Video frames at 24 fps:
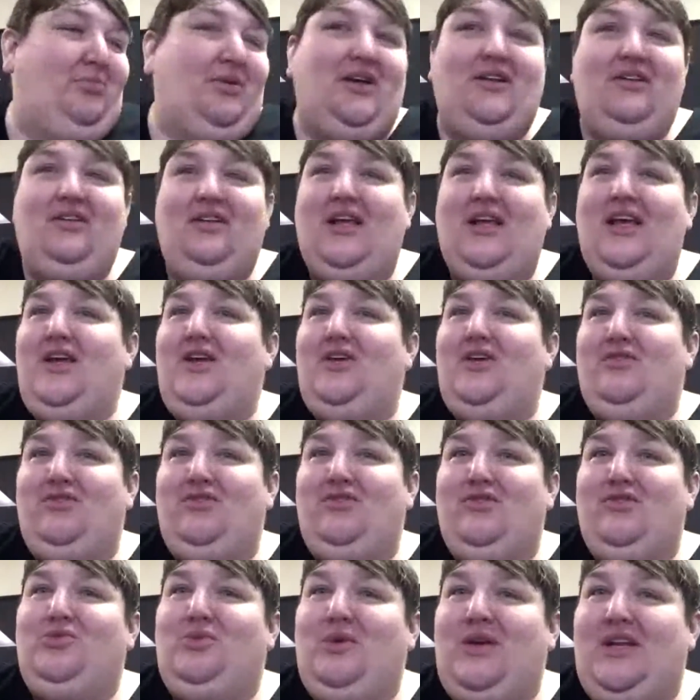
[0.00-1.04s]
but thank you
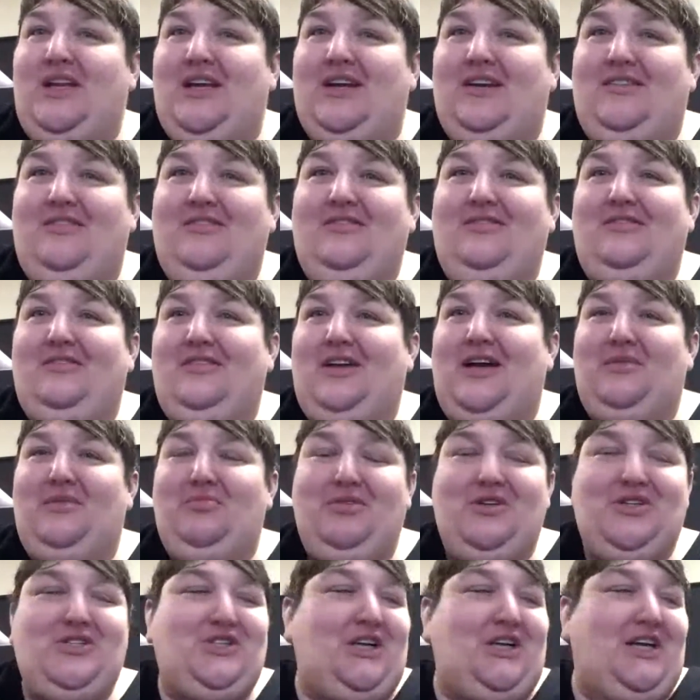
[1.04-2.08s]
for tweeting. I
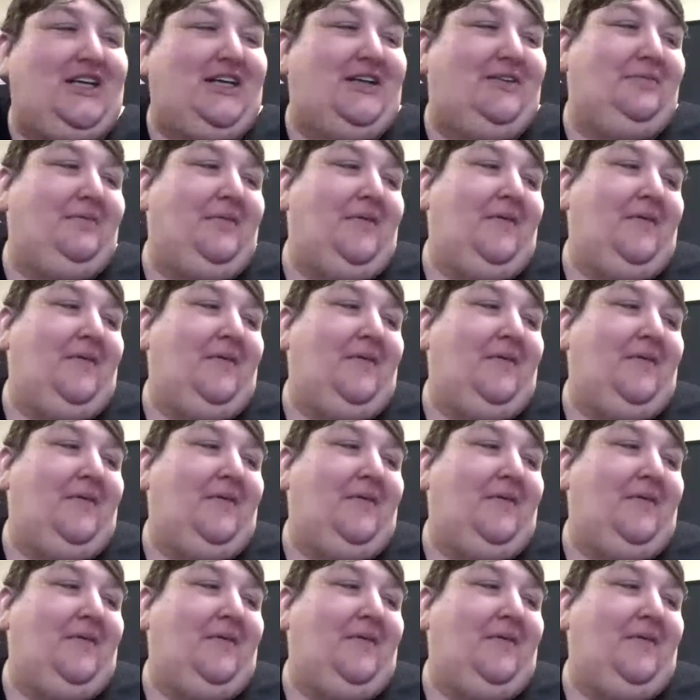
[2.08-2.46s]
appreciate it.